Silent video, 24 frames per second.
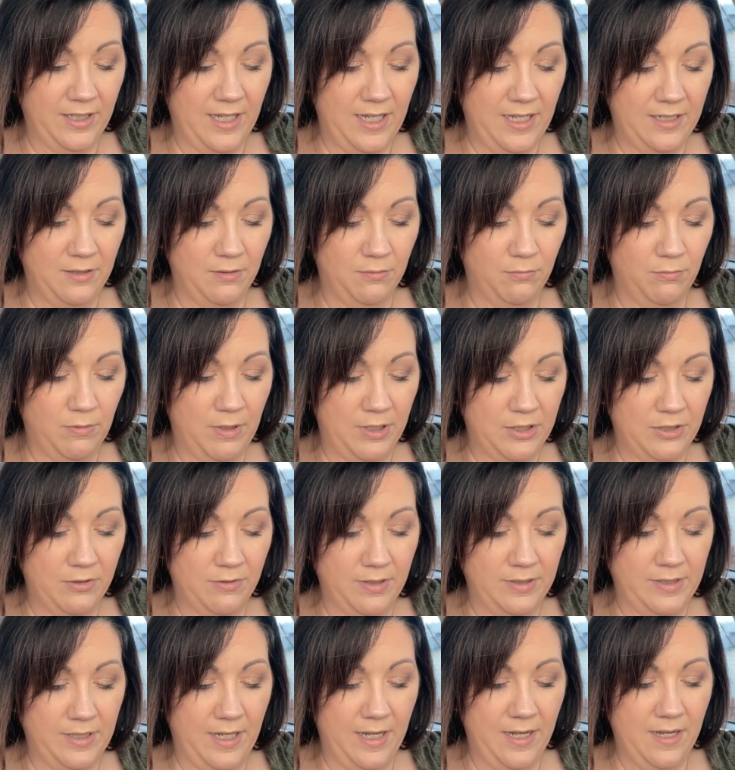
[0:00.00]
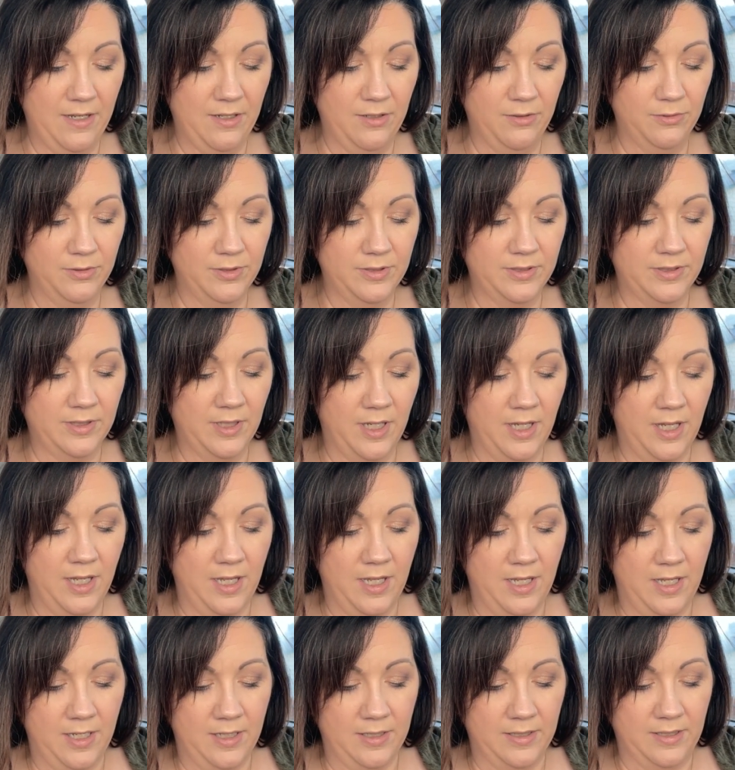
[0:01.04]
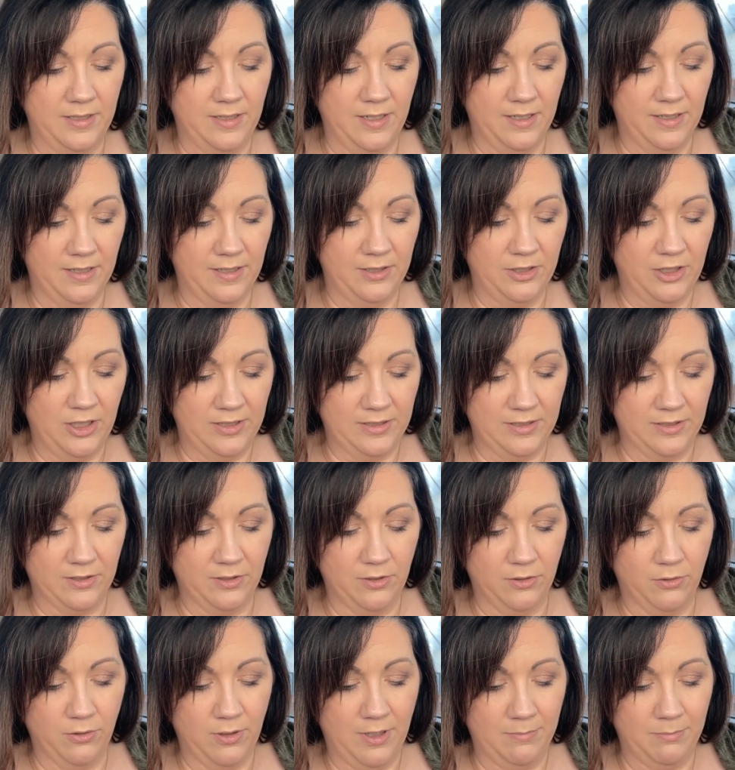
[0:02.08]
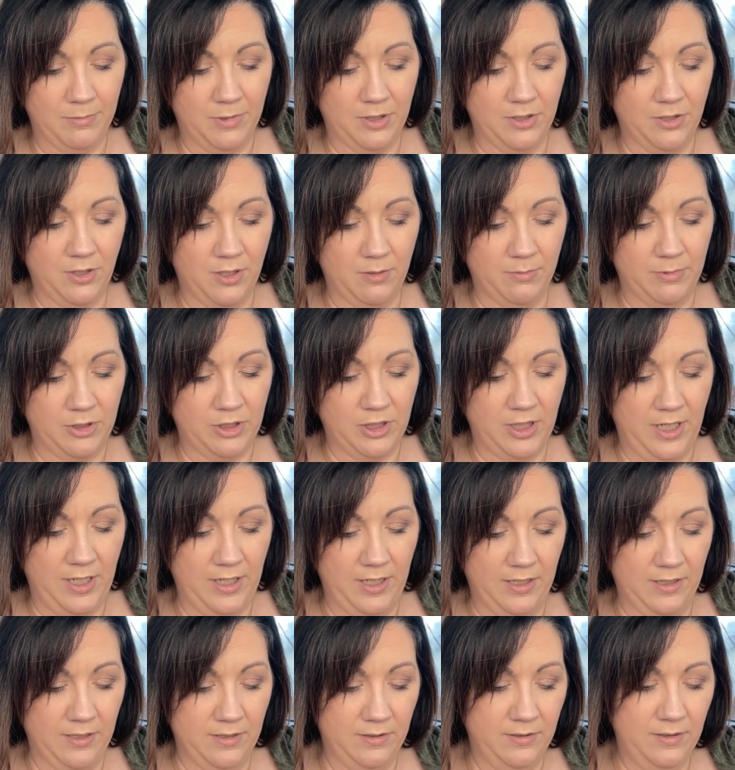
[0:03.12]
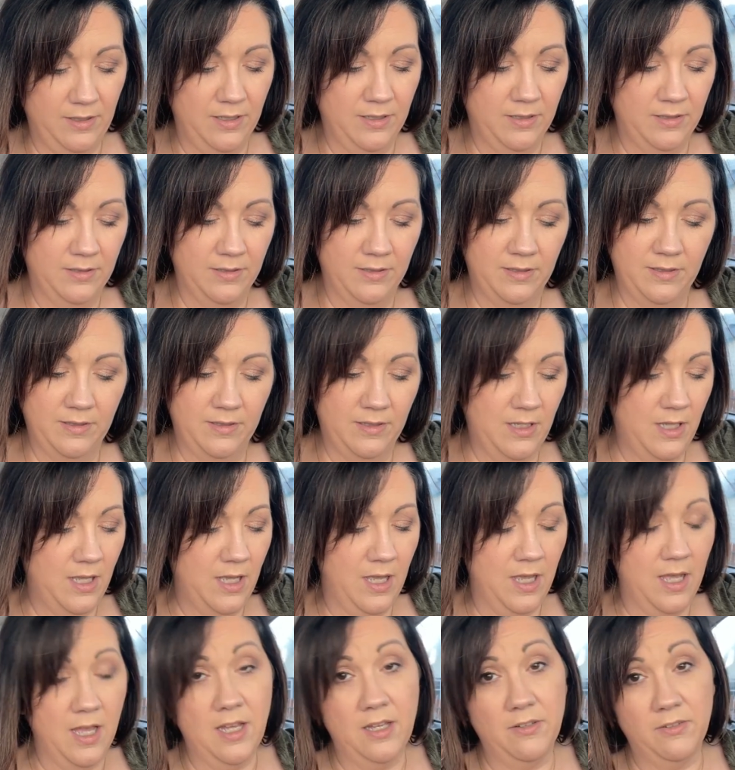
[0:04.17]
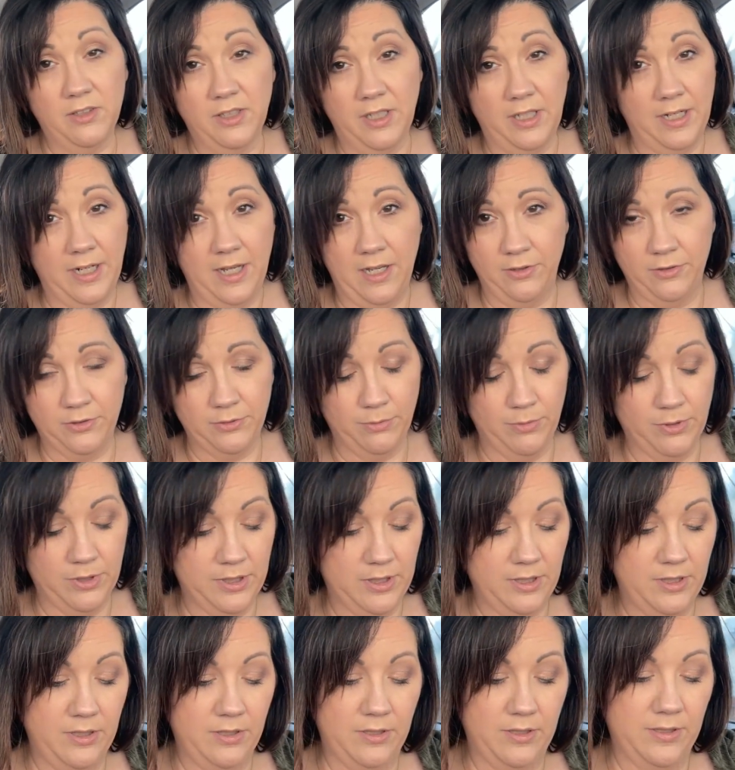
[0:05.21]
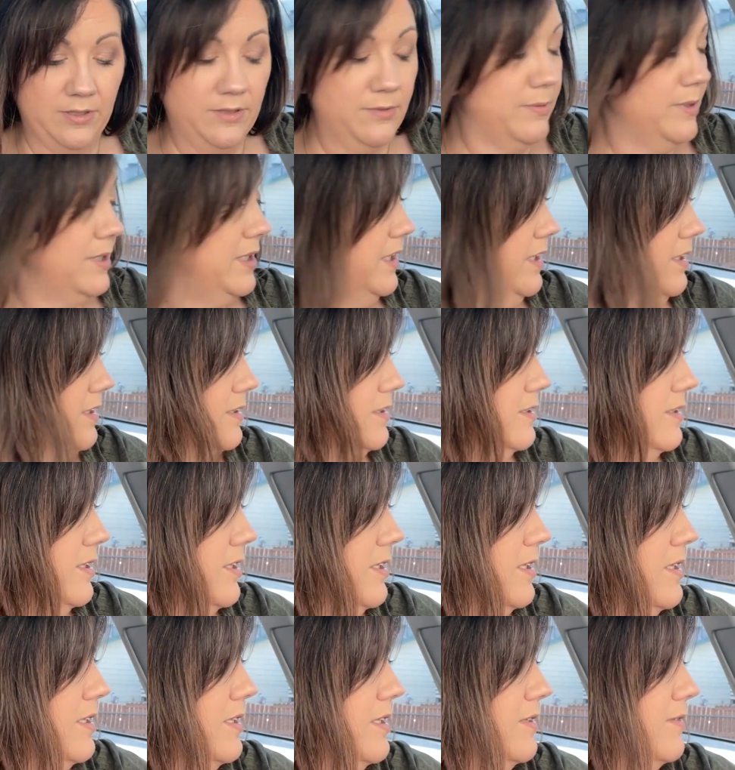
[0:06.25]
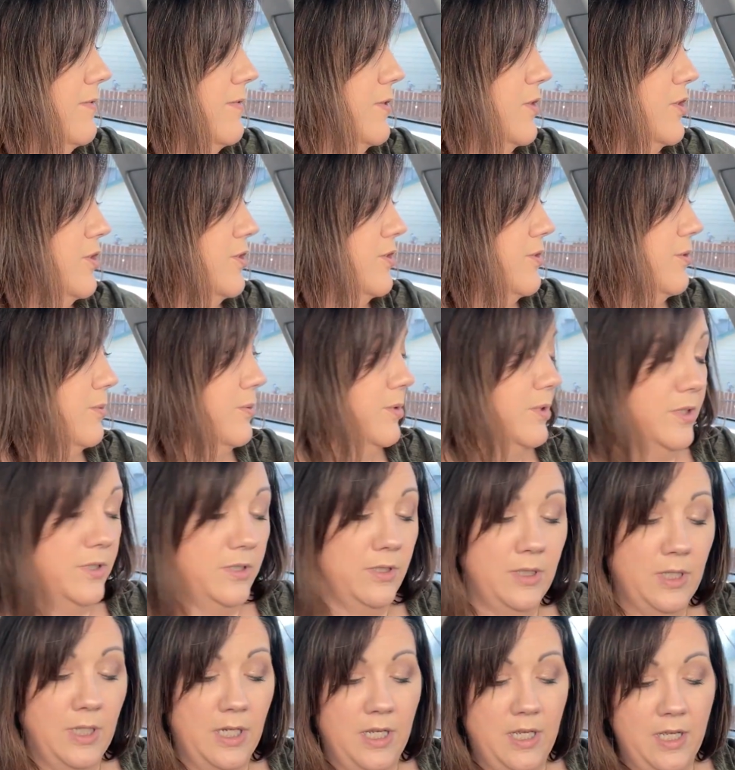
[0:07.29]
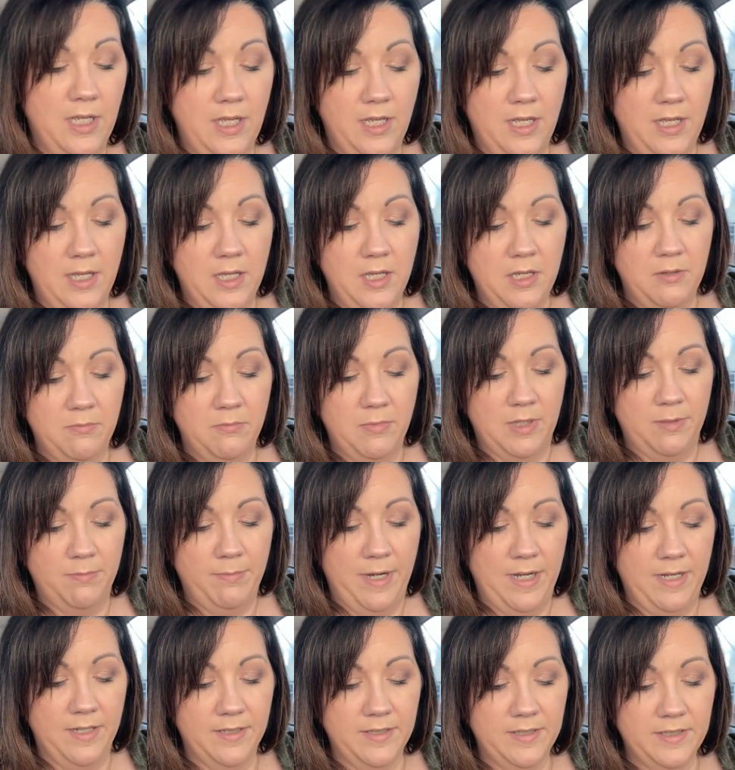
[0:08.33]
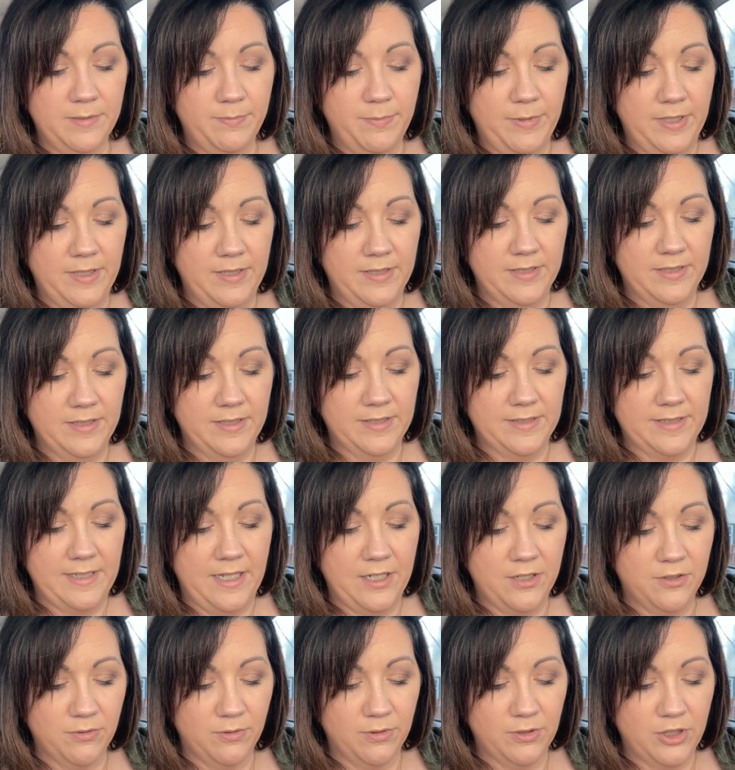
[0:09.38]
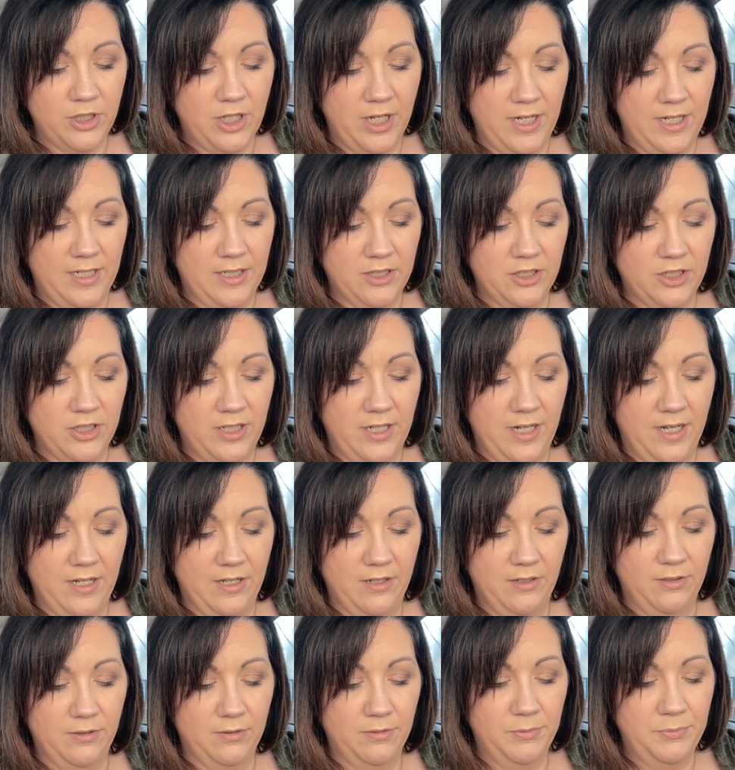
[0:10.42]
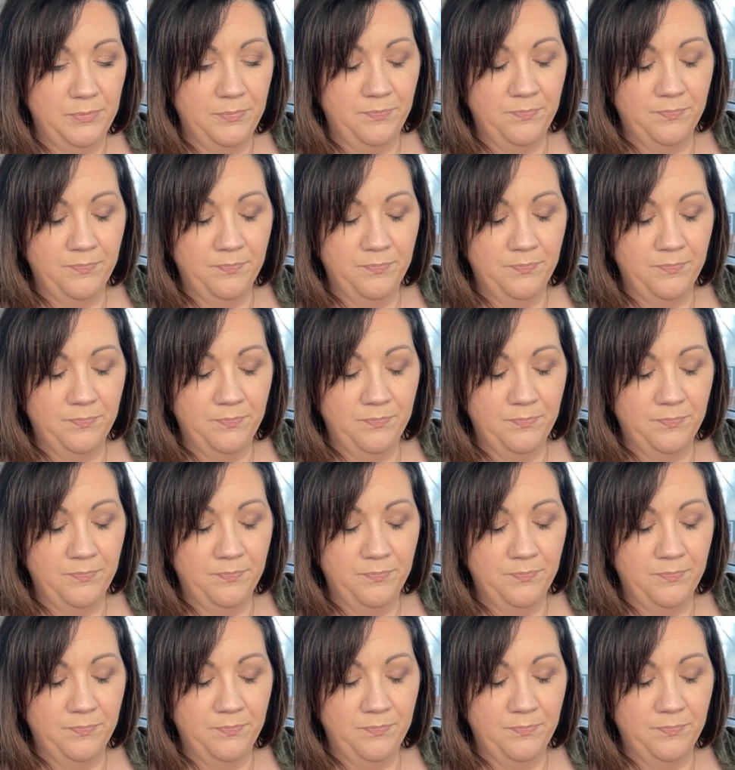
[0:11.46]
had to rush around the house. Did not get a chance to go grab the garbage can. A lot of housework to do this weekend for sure. With my husband's schedule change now,